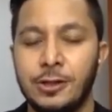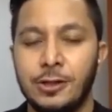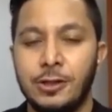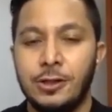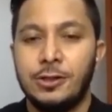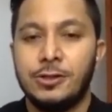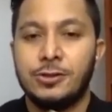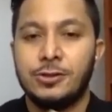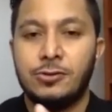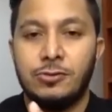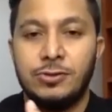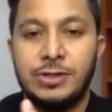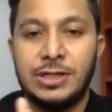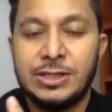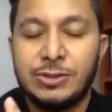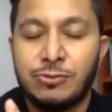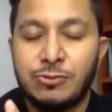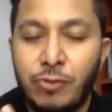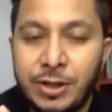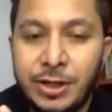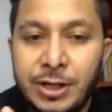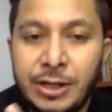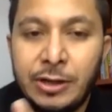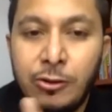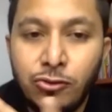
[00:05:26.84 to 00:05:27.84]
So that's why
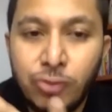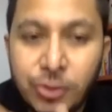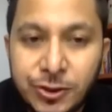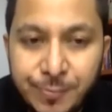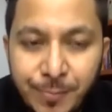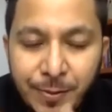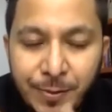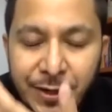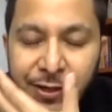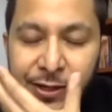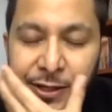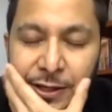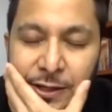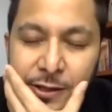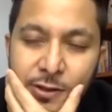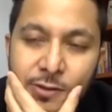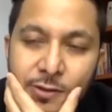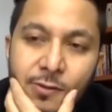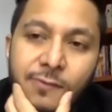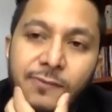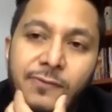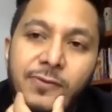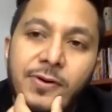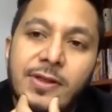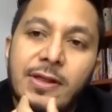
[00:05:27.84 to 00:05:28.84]
they lose money. So
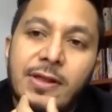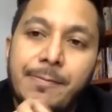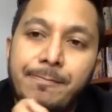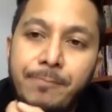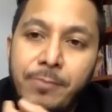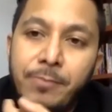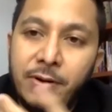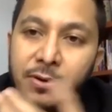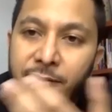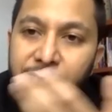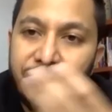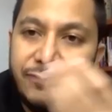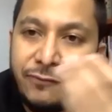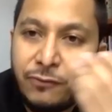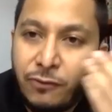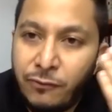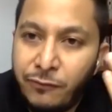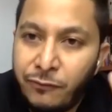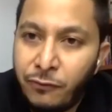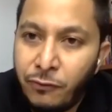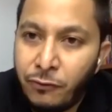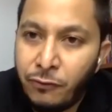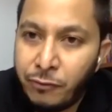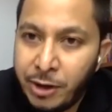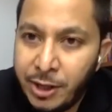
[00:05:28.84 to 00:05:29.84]
for example,
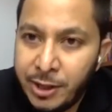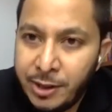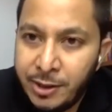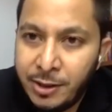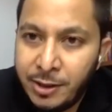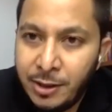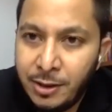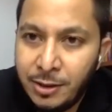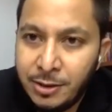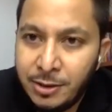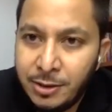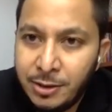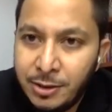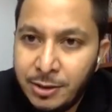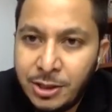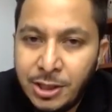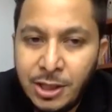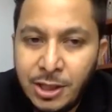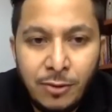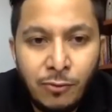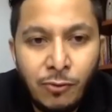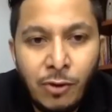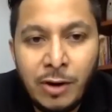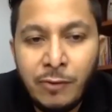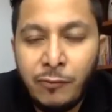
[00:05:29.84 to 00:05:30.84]
for rental,
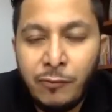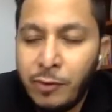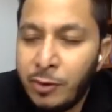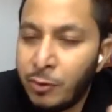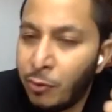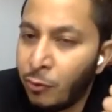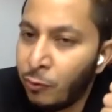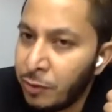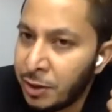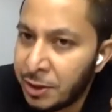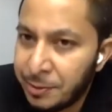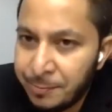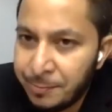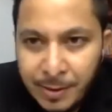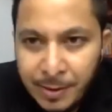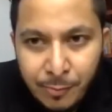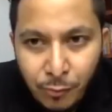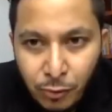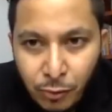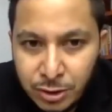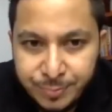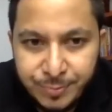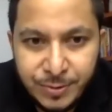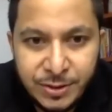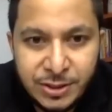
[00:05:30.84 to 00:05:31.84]
tier 1 will always be
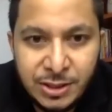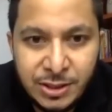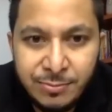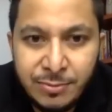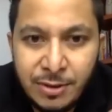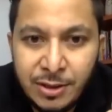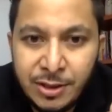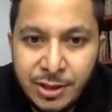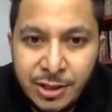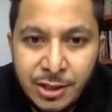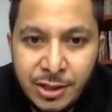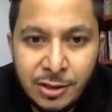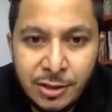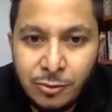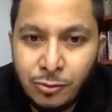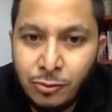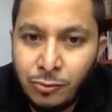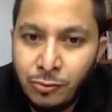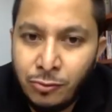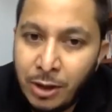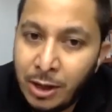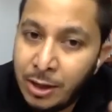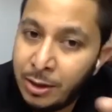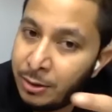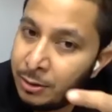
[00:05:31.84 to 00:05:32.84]
more expensive than tier 2,
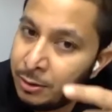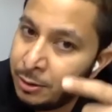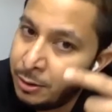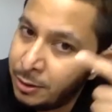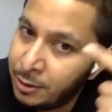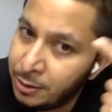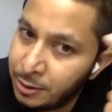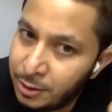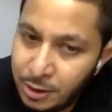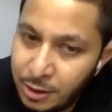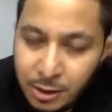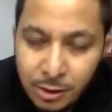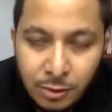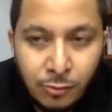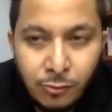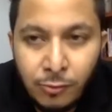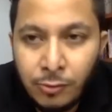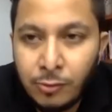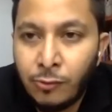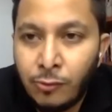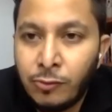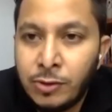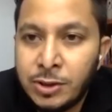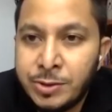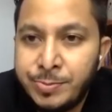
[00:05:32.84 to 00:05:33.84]
and tier 2 will
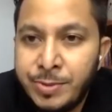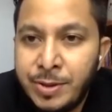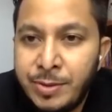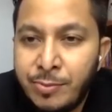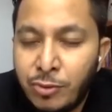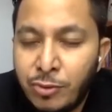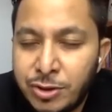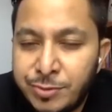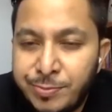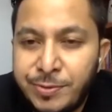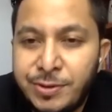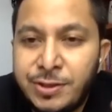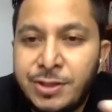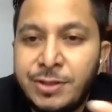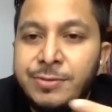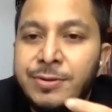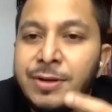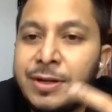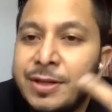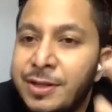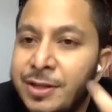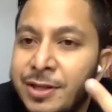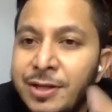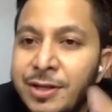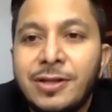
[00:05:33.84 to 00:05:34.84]
always be more expensive than
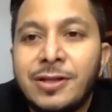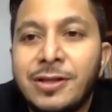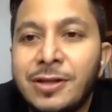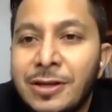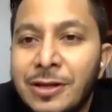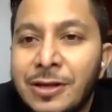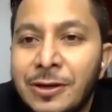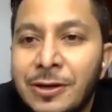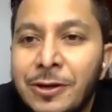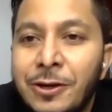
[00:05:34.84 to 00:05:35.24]
tier 3.